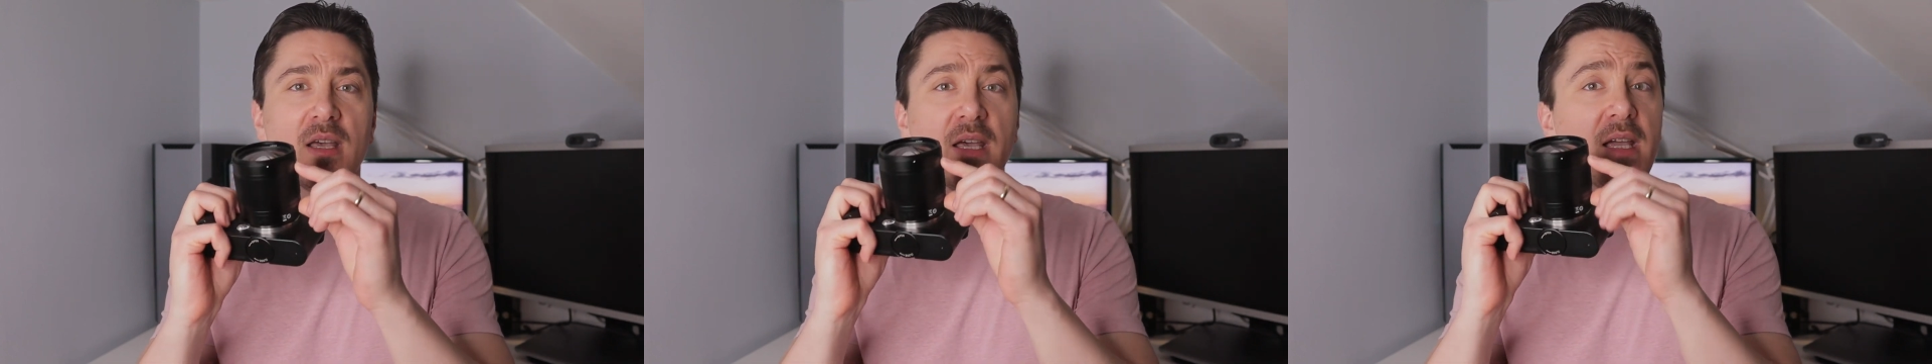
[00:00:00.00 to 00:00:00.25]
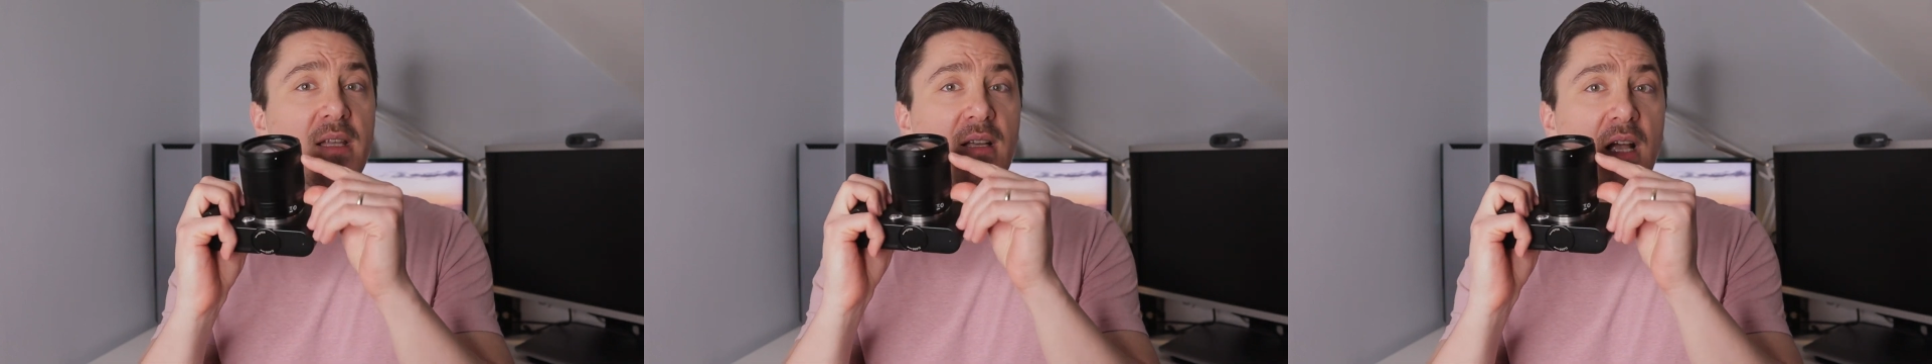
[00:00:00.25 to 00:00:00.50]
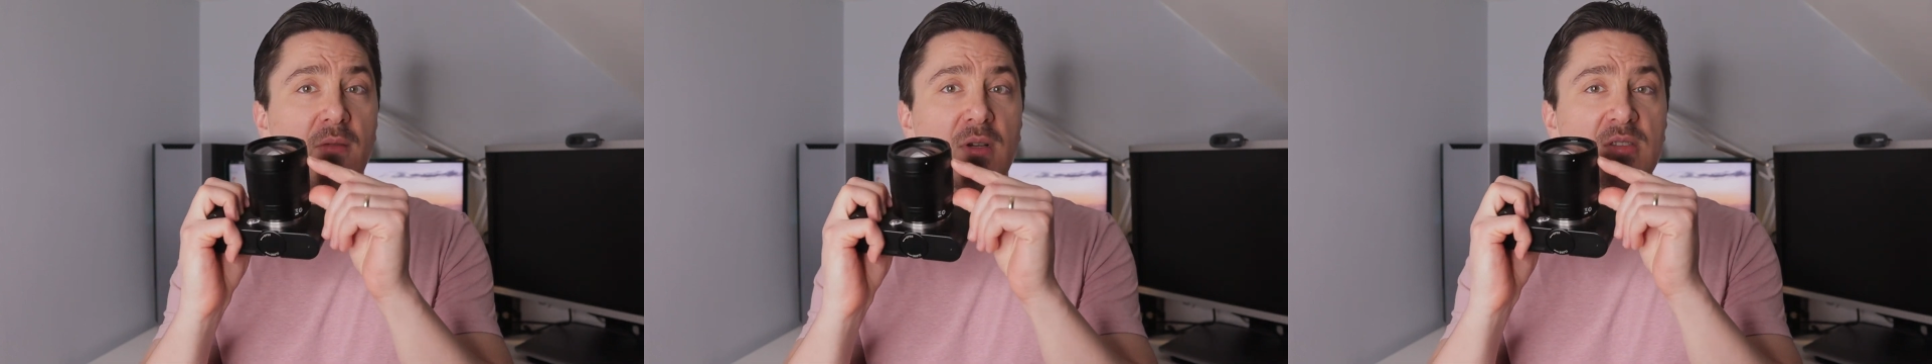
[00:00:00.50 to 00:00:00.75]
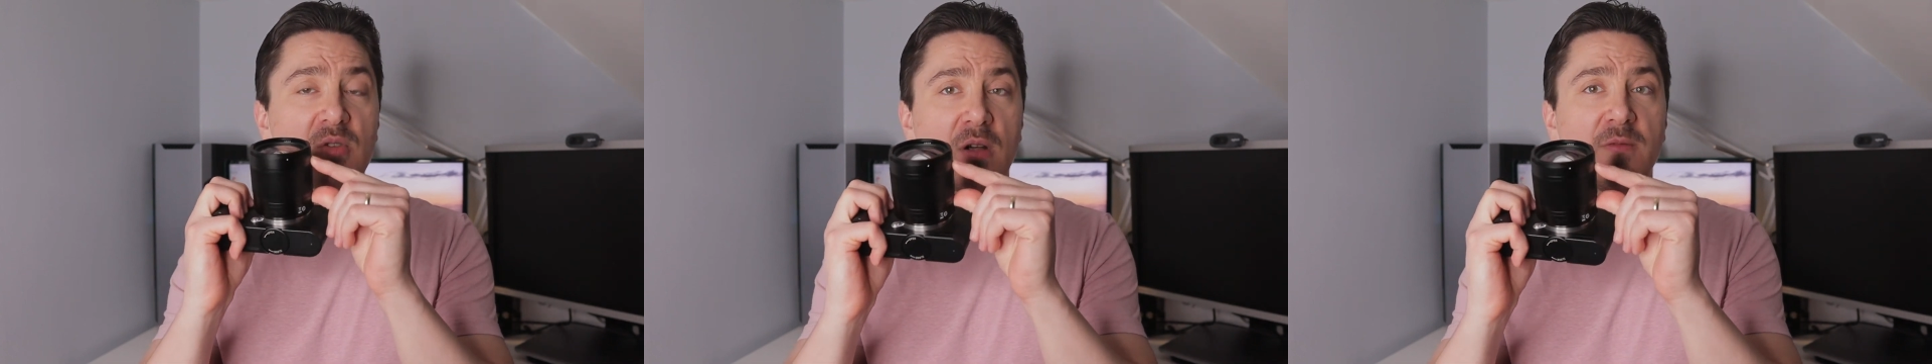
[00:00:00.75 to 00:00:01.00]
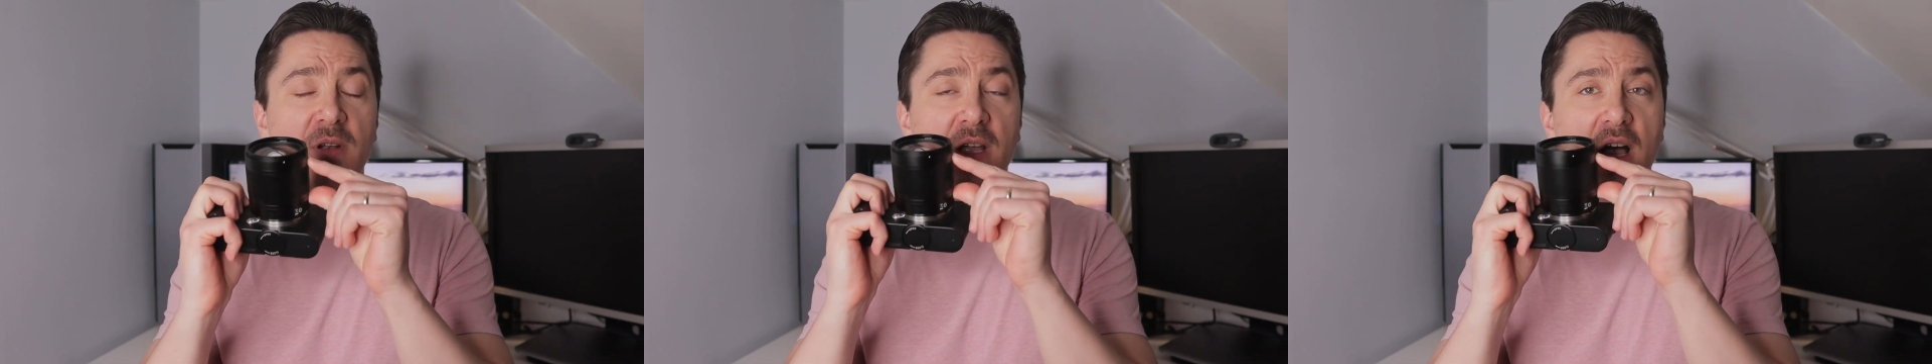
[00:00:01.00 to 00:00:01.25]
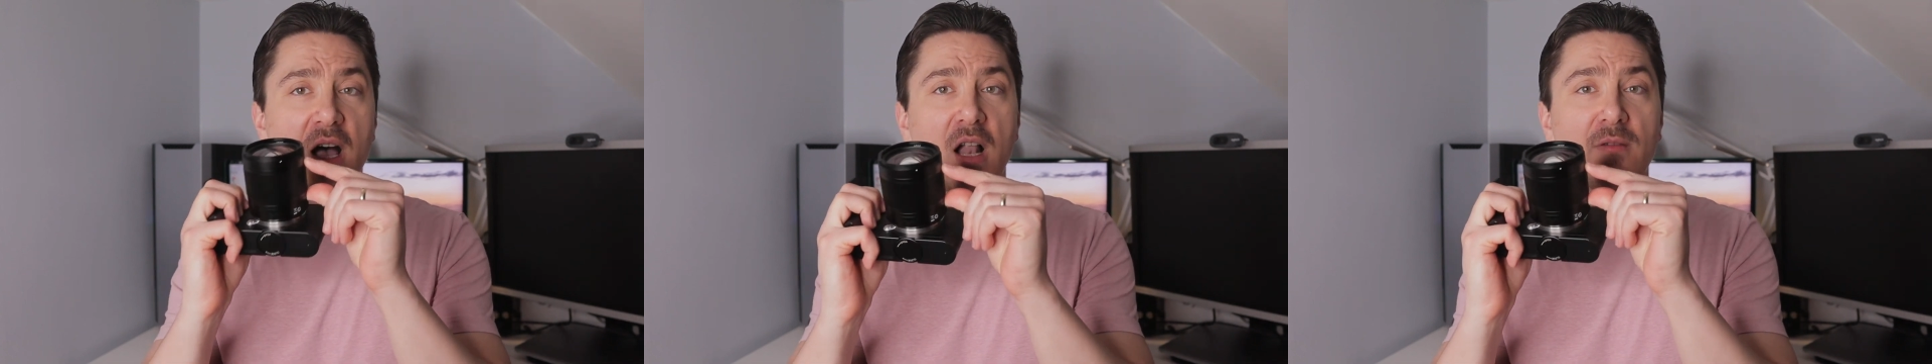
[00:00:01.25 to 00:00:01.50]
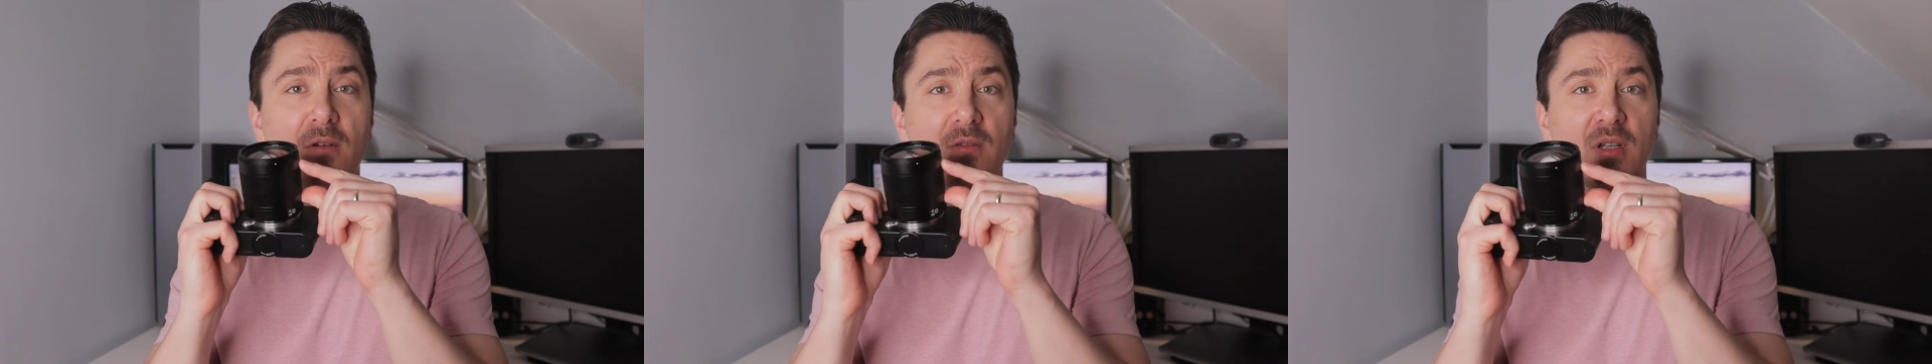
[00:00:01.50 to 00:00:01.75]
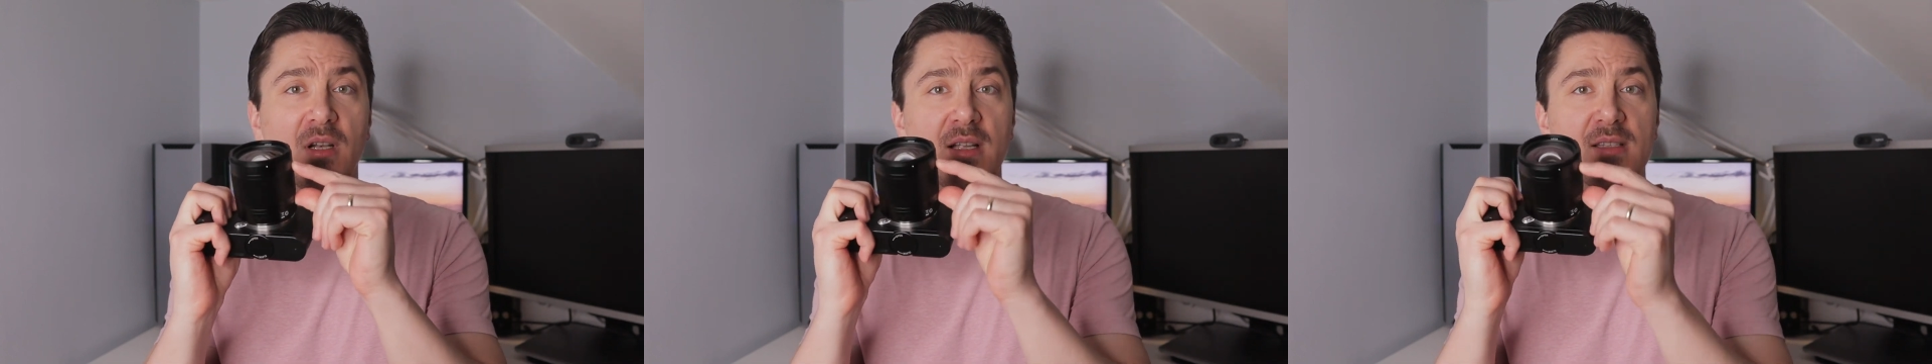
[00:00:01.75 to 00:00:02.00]
it covers roughly half of
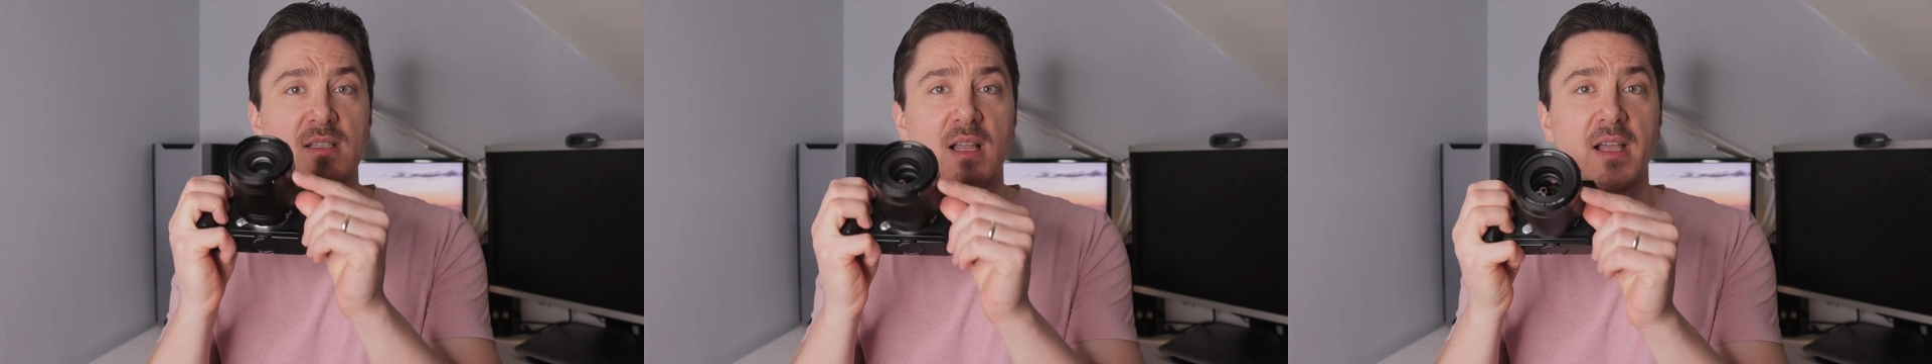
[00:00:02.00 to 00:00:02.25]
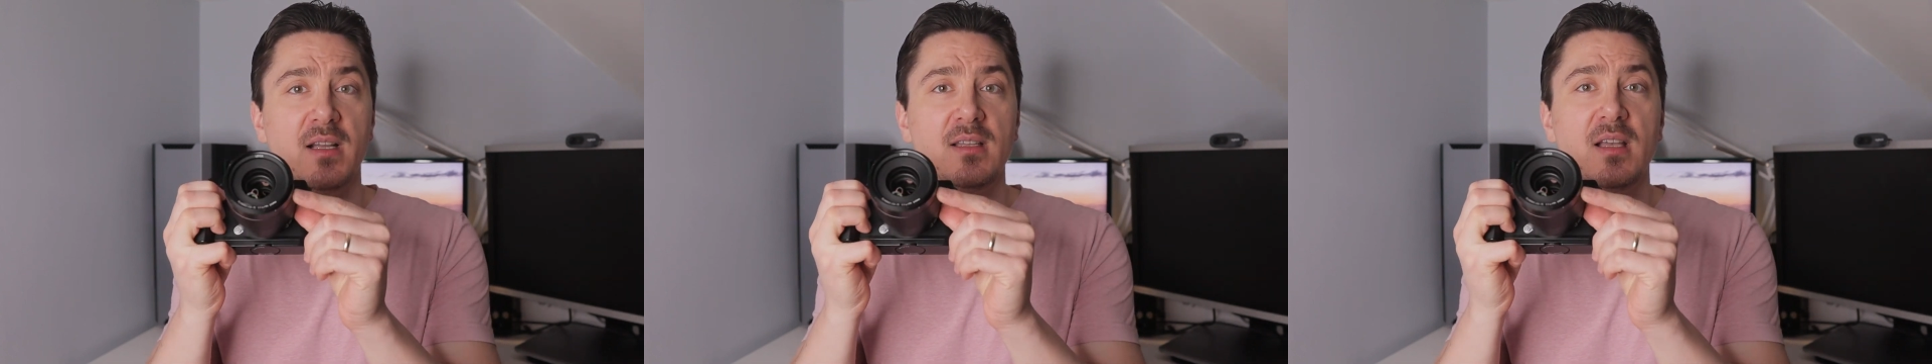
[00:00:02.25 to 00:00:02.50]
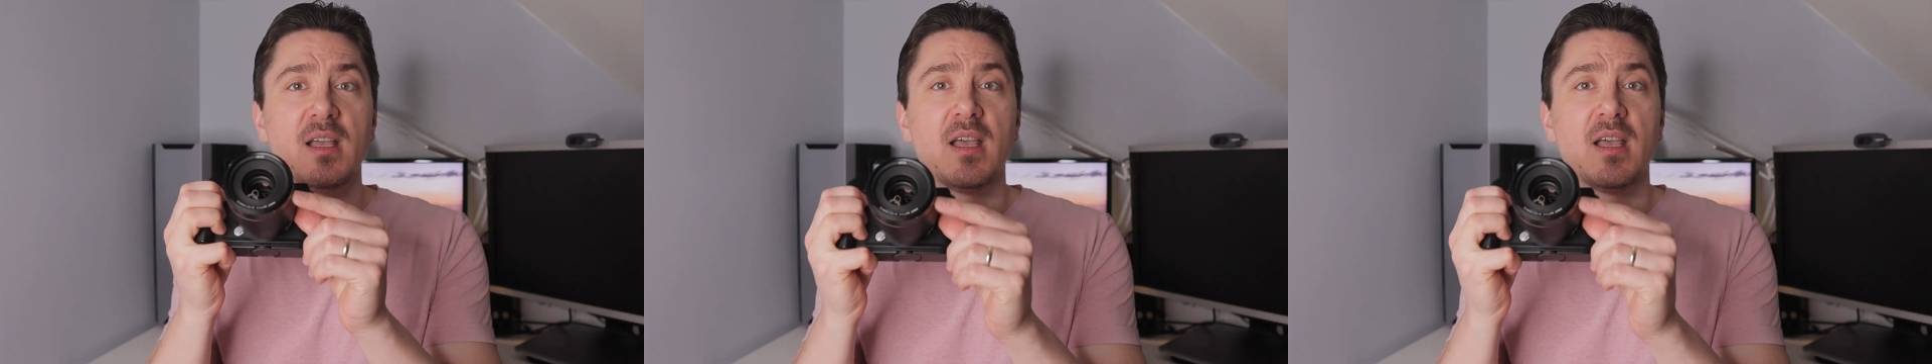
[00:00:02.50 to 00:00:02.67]
the lens length